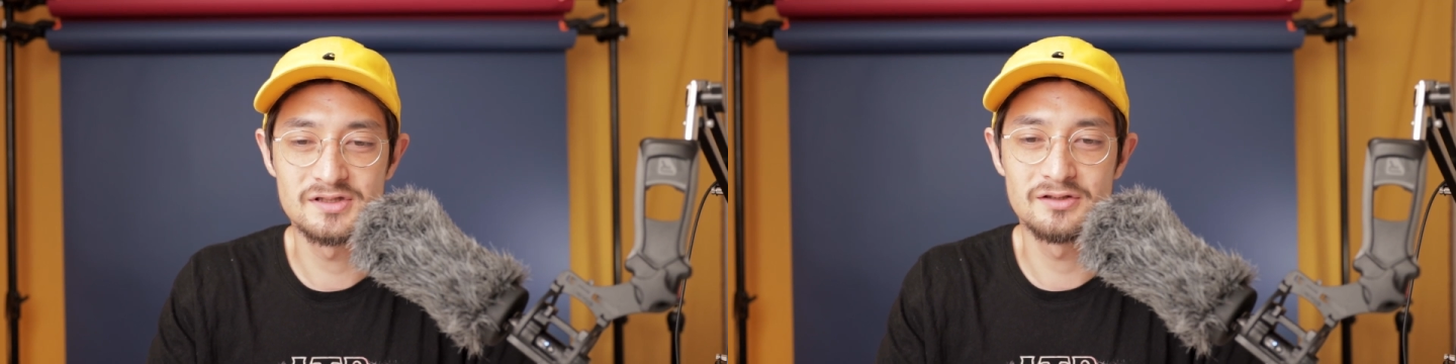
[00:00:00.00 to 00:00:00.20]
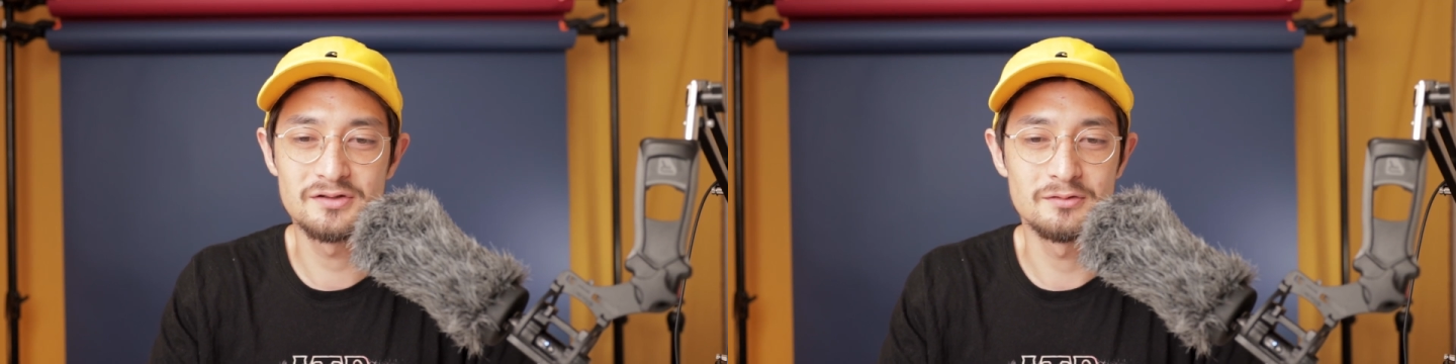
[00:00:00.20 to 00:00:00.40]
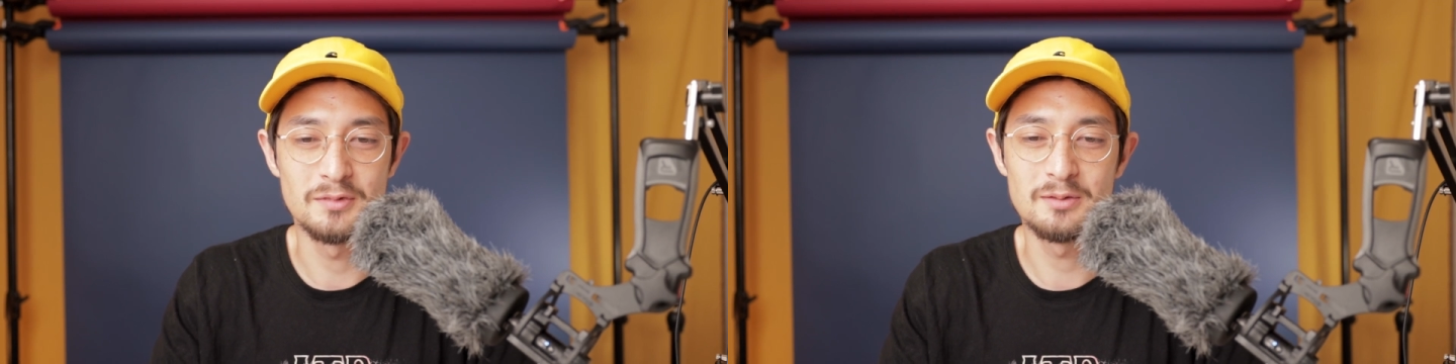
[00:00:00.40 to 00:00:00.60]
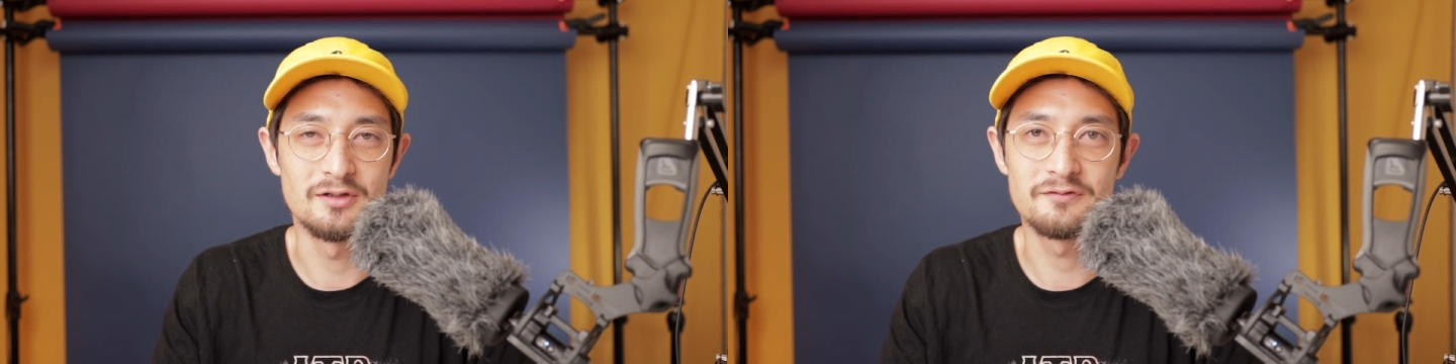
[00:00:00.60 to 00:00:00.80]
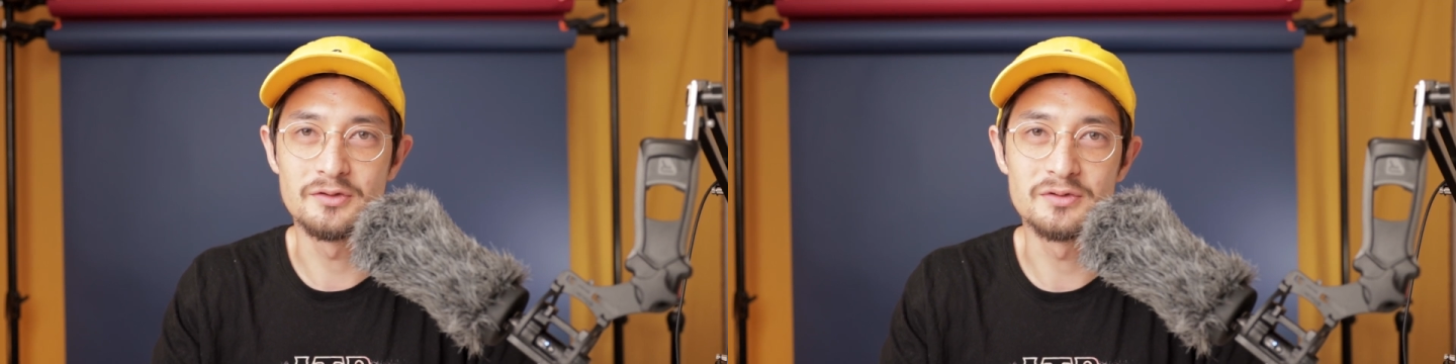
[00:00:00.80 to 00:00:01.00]
so maybe a
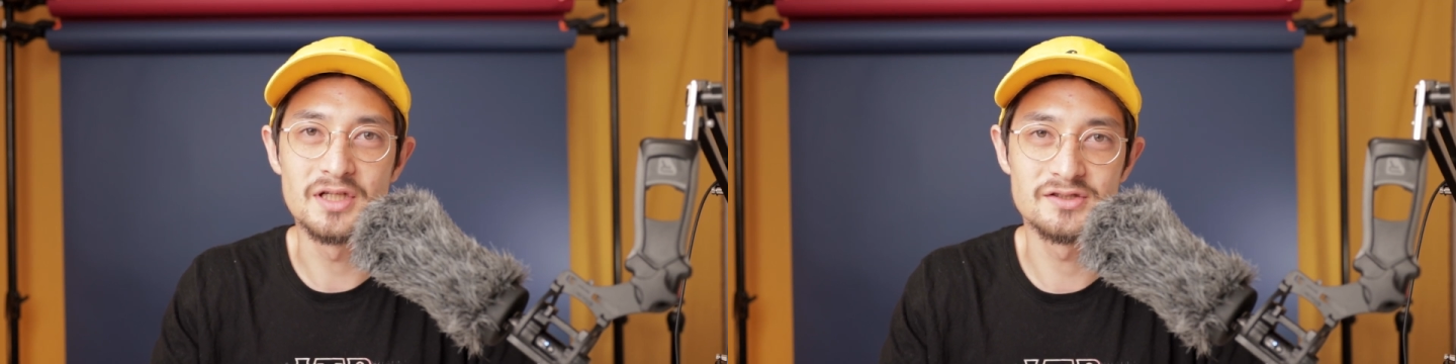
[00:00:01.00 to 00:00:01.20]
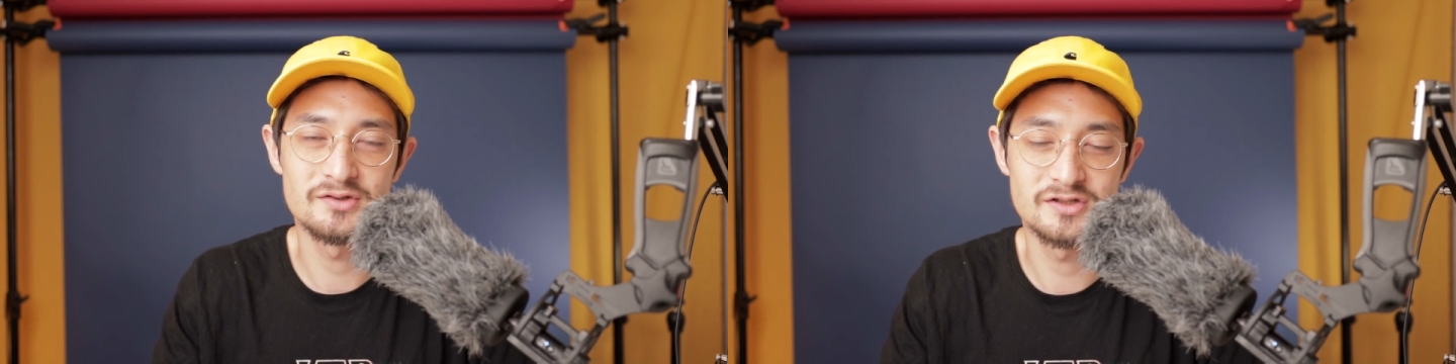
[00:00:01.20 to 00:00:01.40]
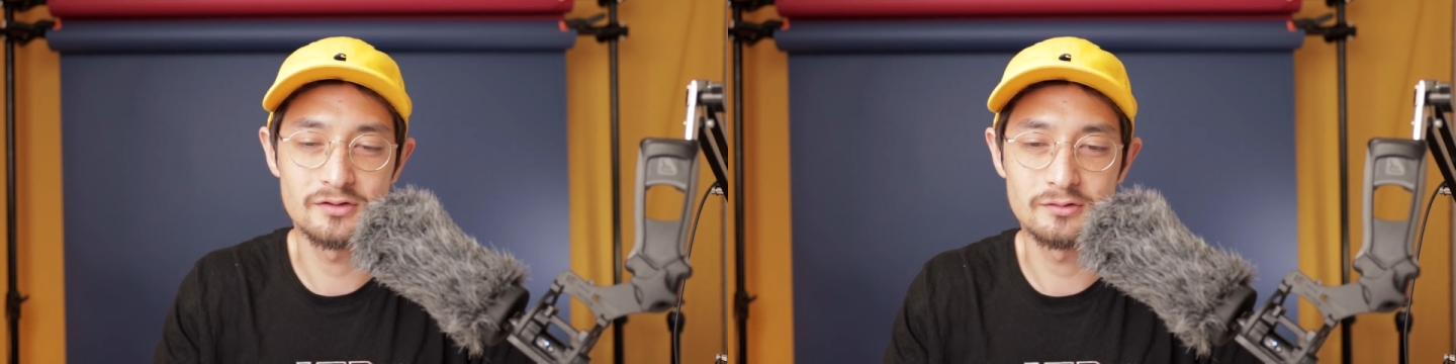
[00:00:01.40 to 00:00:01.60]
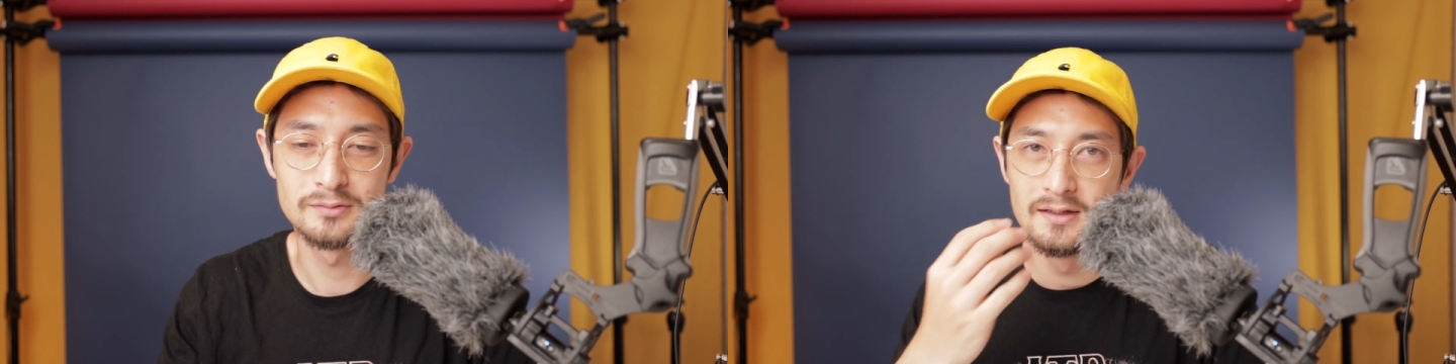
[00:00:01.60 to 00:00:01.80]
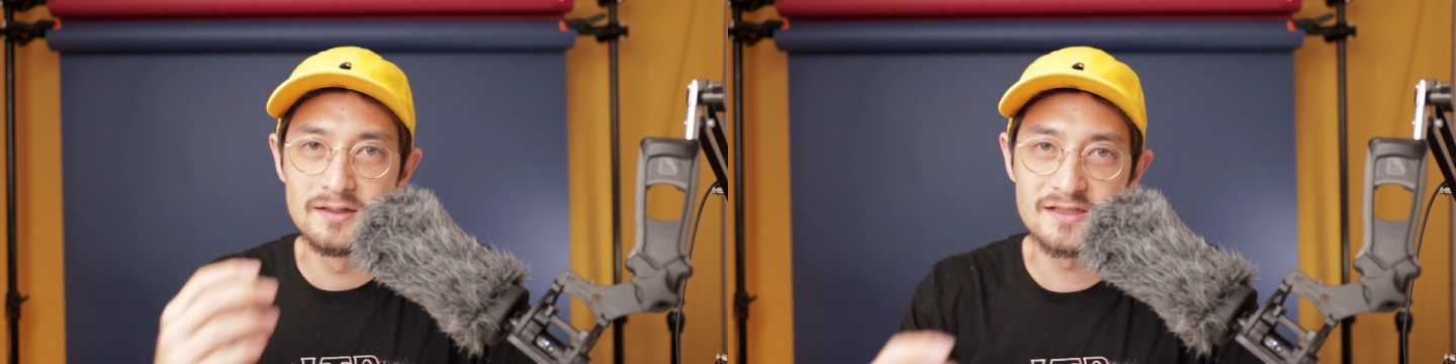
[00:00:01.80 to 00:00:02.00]
few days or so.
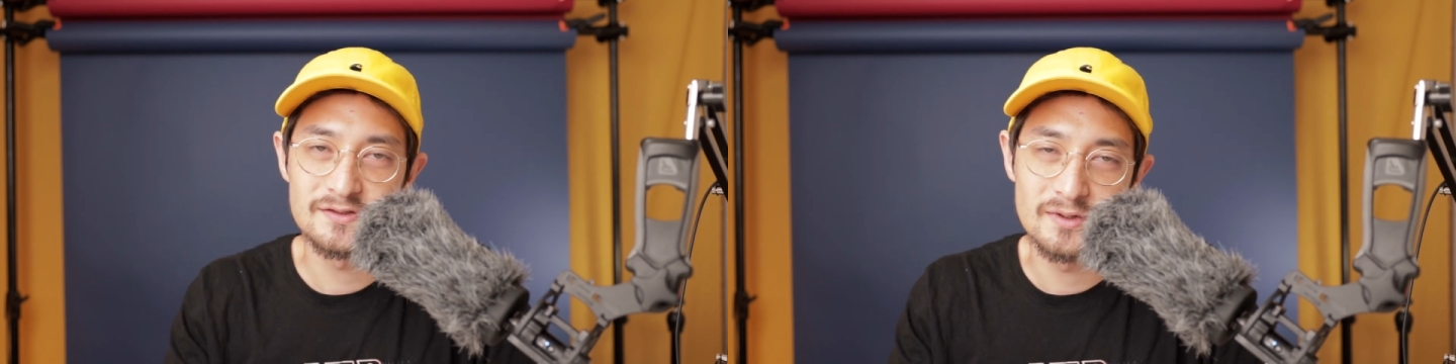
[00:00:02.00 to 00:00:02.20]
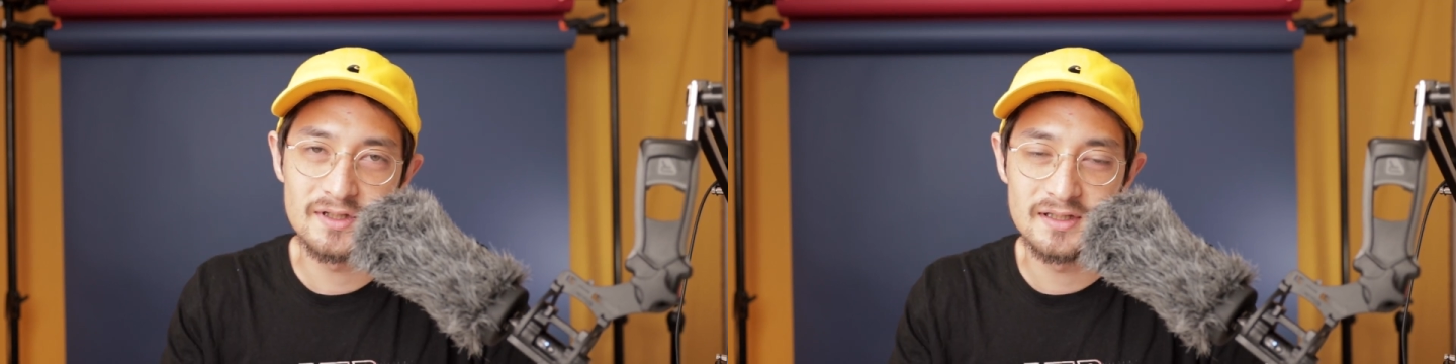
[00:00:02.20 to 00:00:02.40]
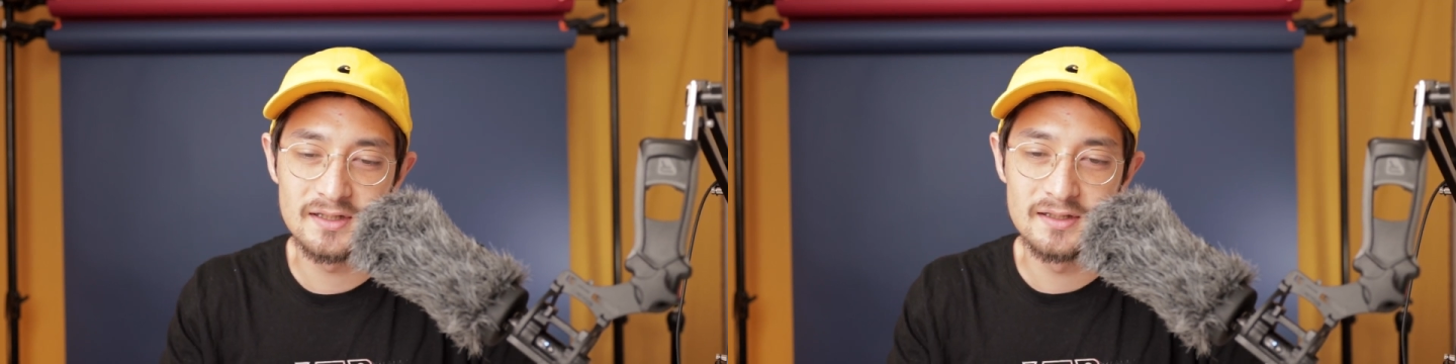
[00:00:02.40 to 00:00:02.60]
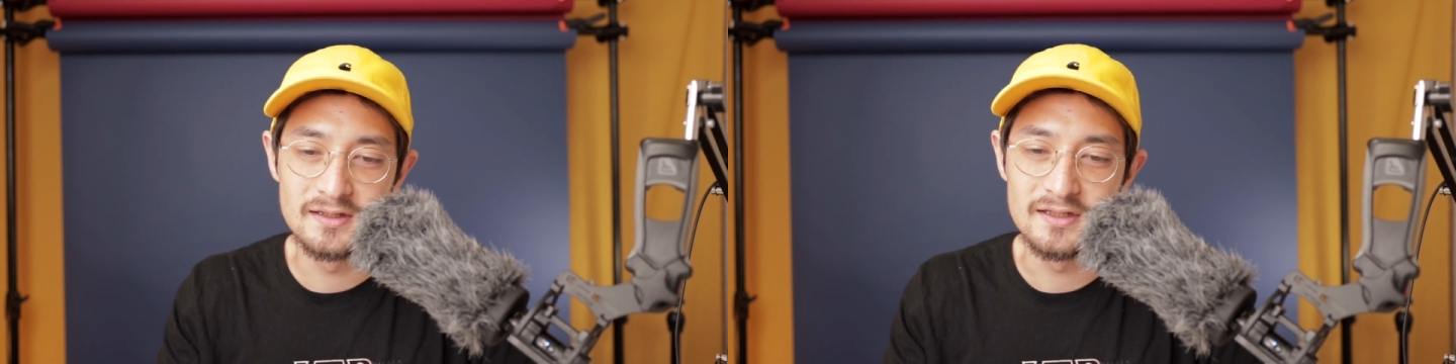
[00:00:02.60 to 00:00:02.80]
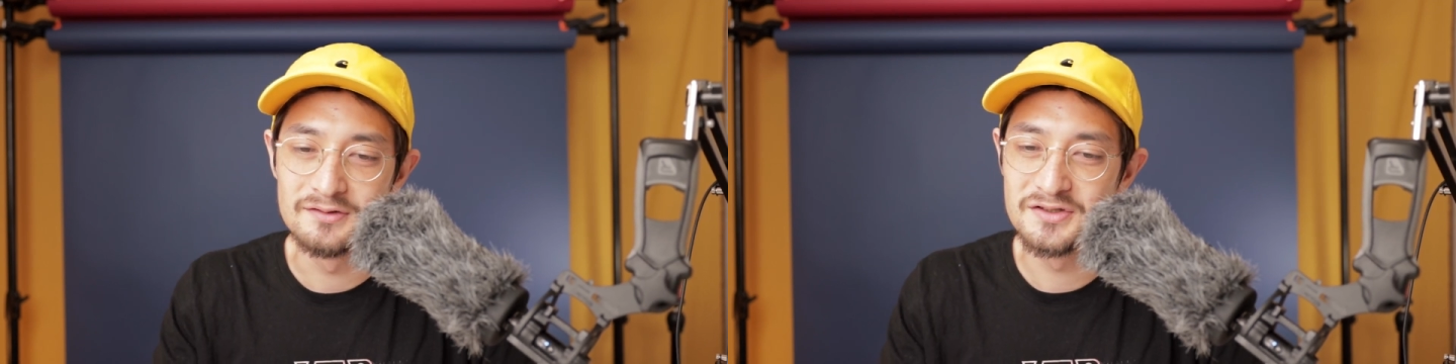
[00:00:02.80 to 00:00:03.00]
This way,
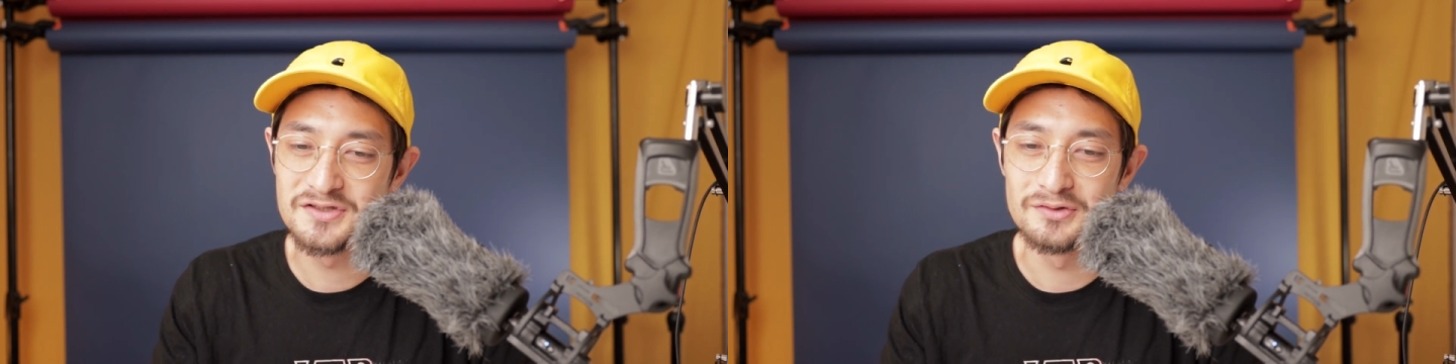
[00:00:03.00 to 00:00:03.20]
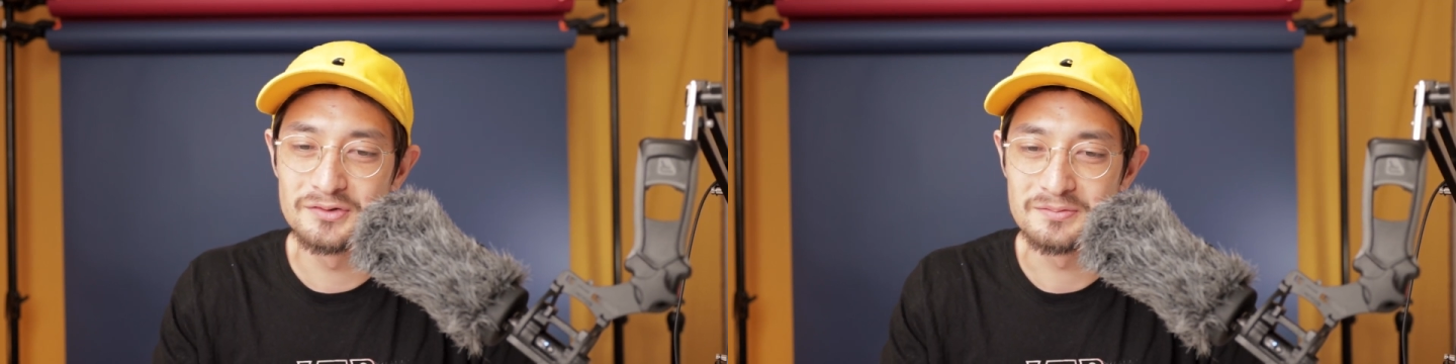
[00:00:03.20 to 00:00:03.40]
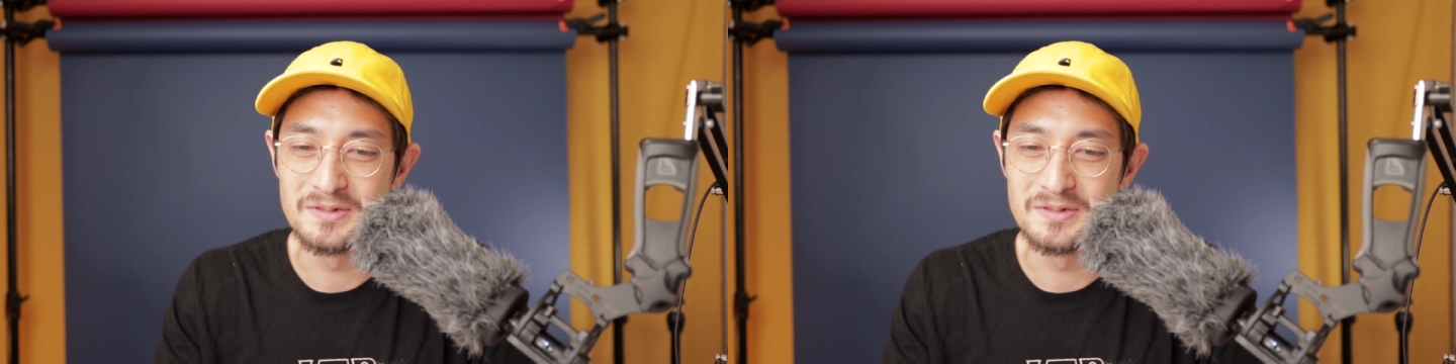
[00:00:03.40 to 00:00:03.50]
the initial,